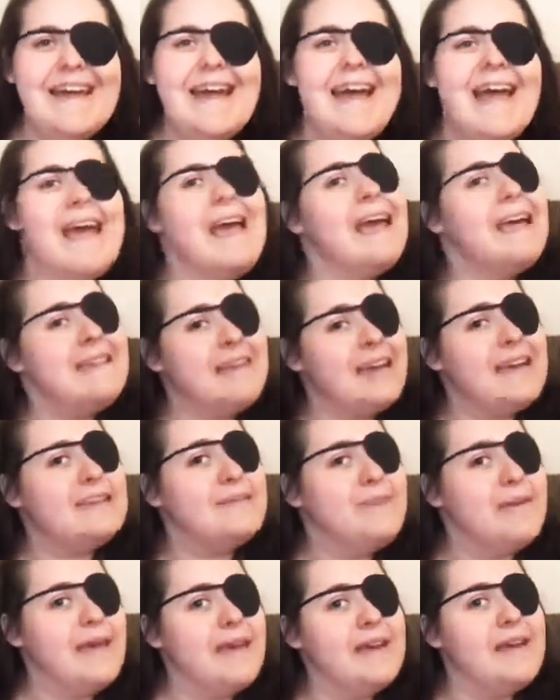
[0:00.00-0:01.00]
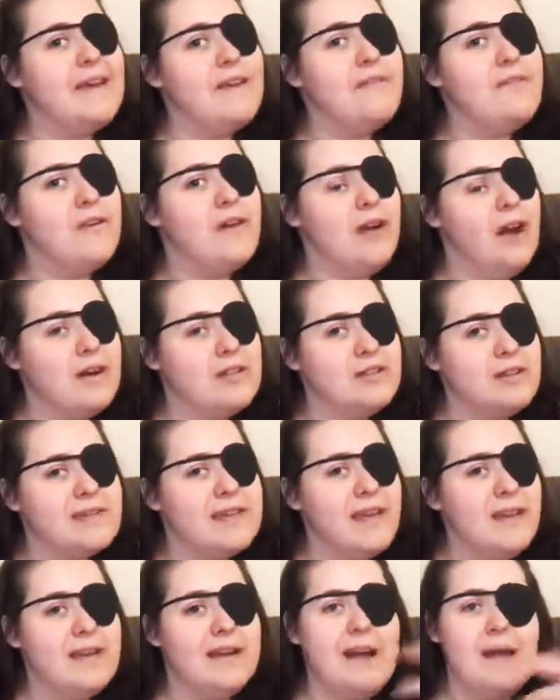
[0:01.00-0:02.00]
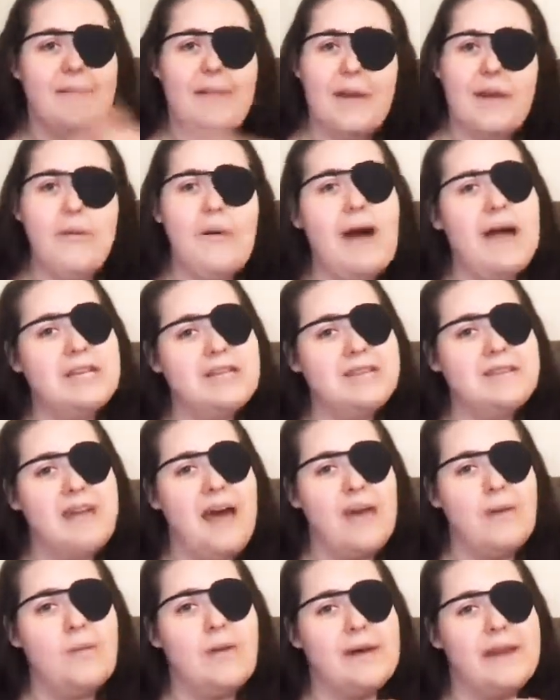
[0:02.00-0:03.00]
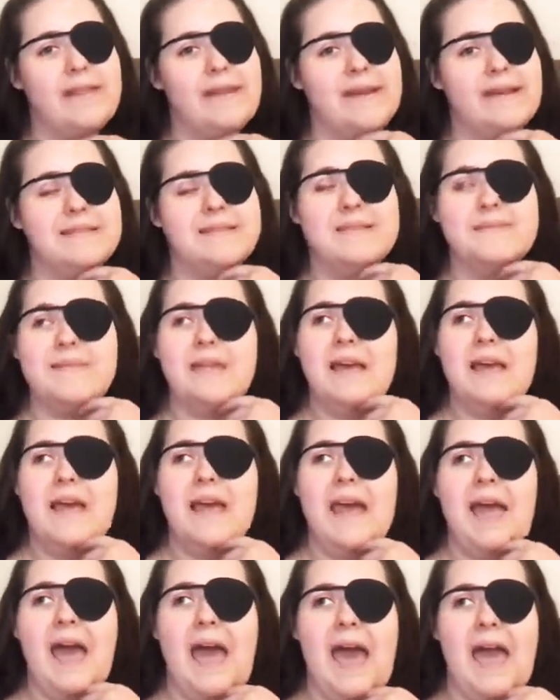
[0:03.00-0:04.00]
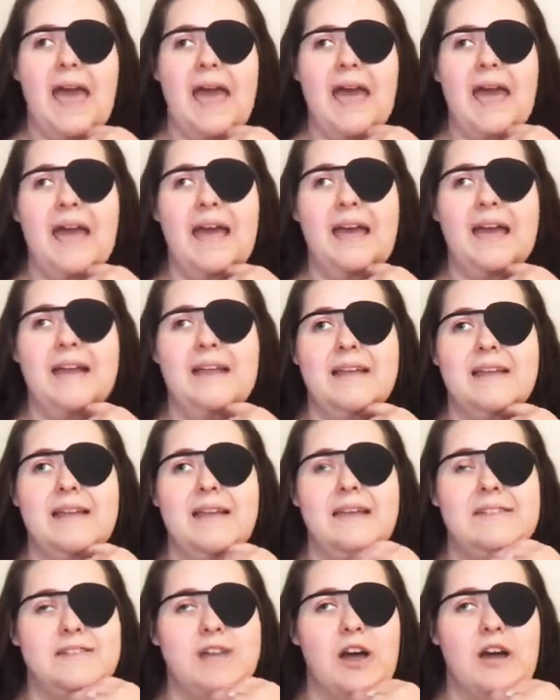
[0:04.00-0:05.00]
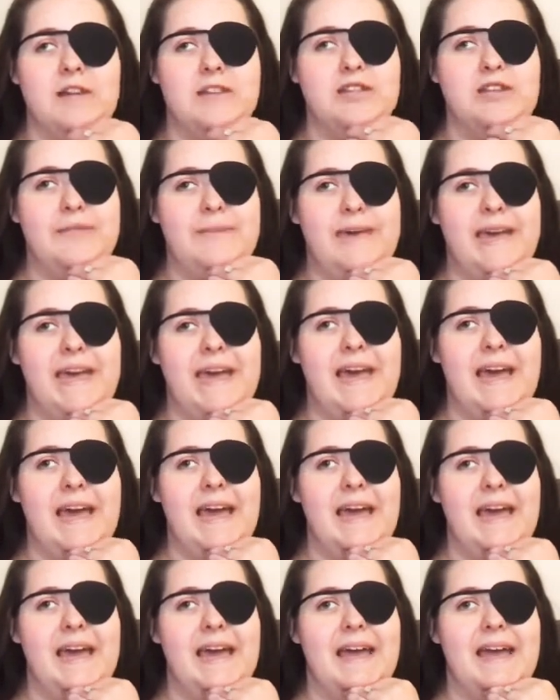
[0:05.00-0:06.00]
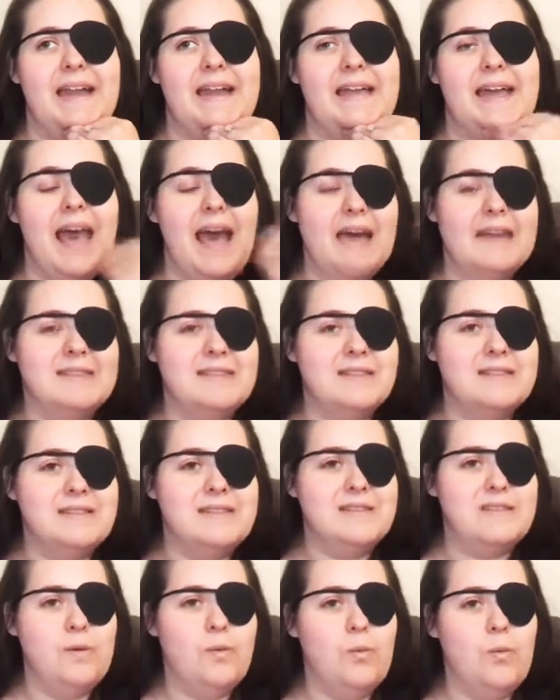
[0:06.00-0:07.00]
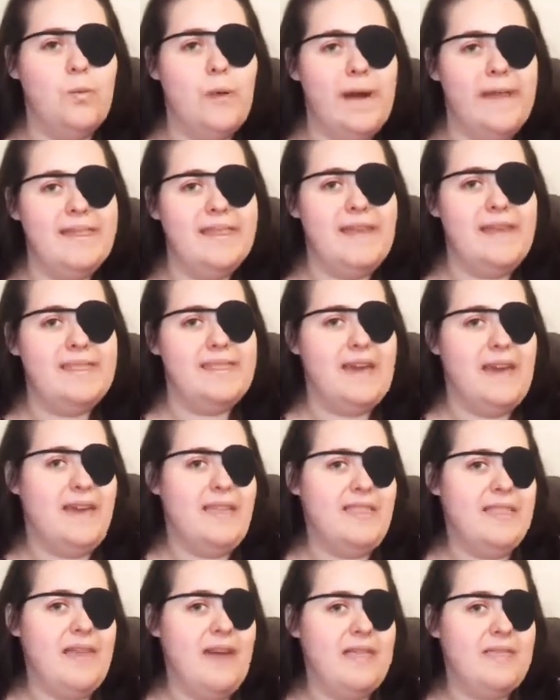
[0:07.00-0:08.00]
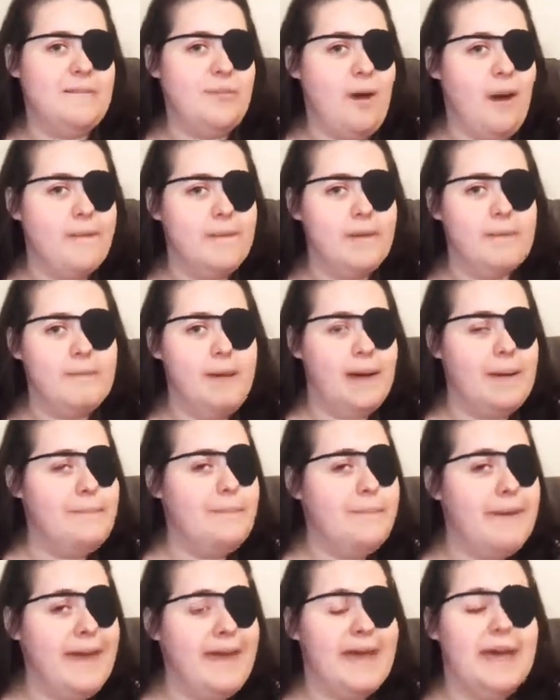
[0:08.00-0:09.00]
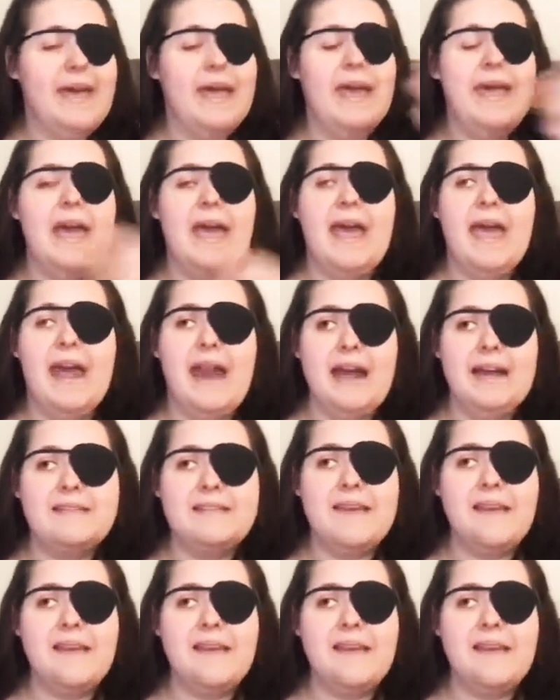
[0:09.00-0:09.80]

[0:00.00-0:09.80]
He takes me in for an ultrasound, and I'm like, well, I just had one of these. And he's talking to me, and he asks what they think that the problem might be. And I said